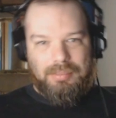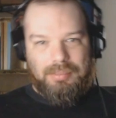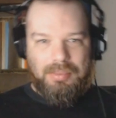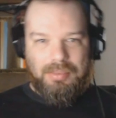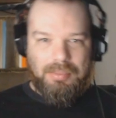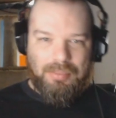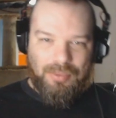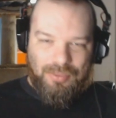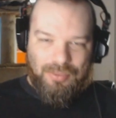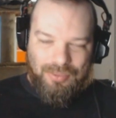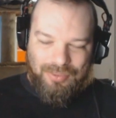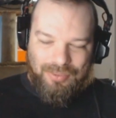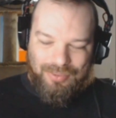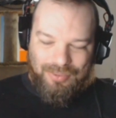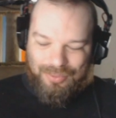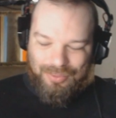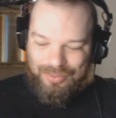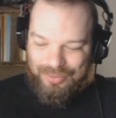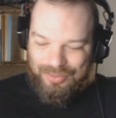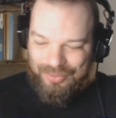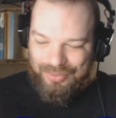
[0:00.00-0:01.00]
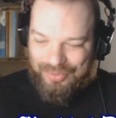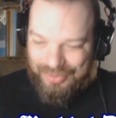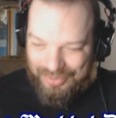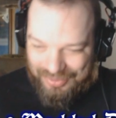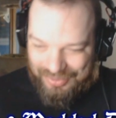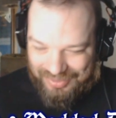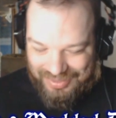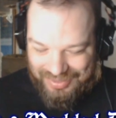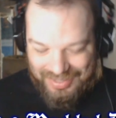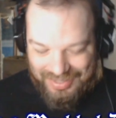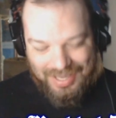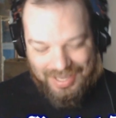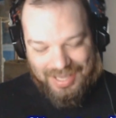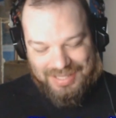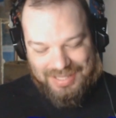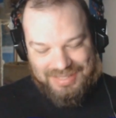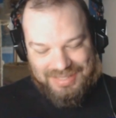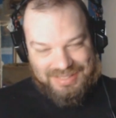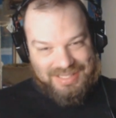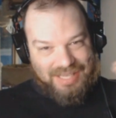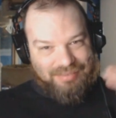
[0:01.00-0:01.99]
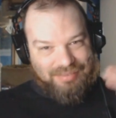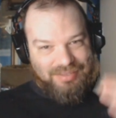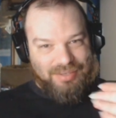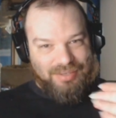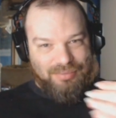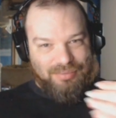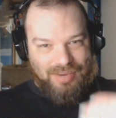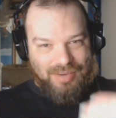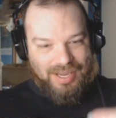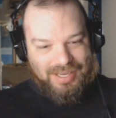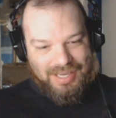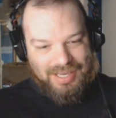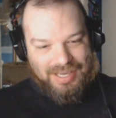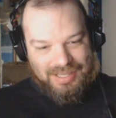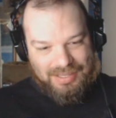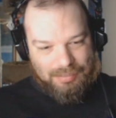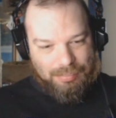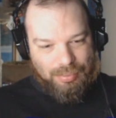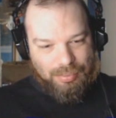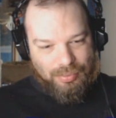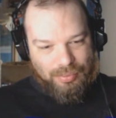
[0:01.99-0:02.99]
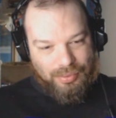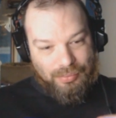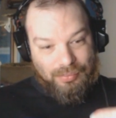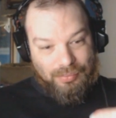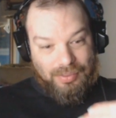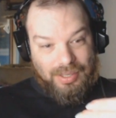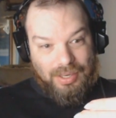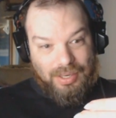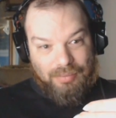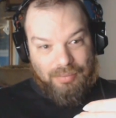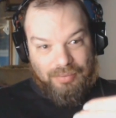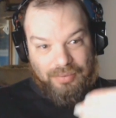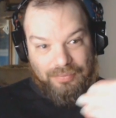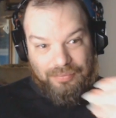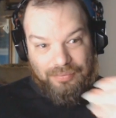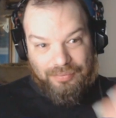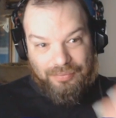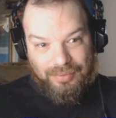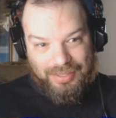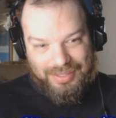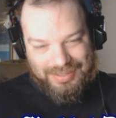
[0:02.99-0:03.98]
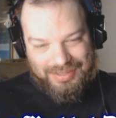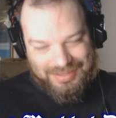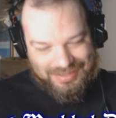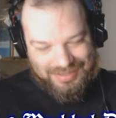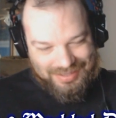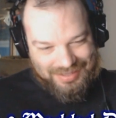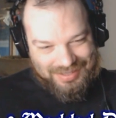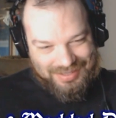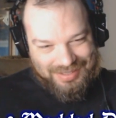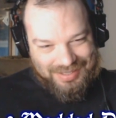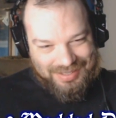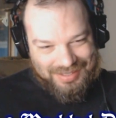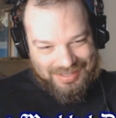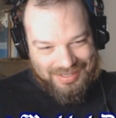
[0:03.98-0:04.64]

to the tutorial, I saved it right at the point where I would freeze.